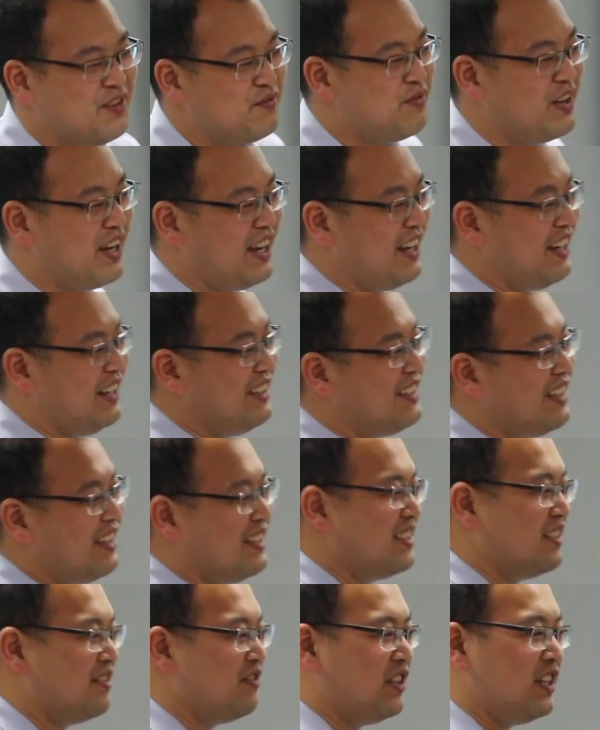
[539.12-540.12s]
by
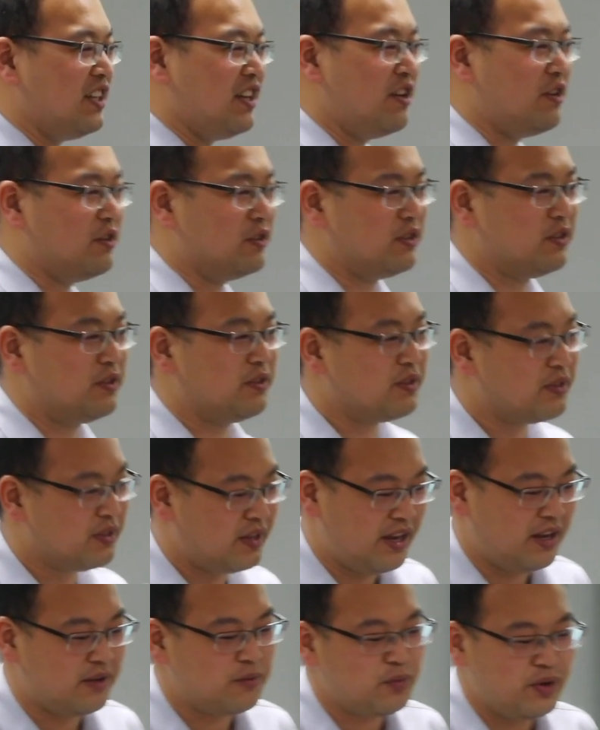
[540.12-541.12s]
Tencent Videos,
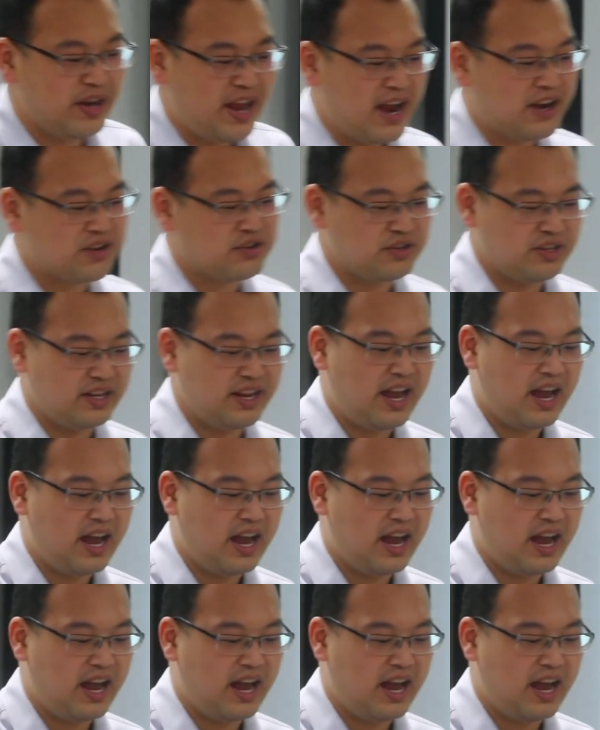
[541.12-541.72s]
and we actually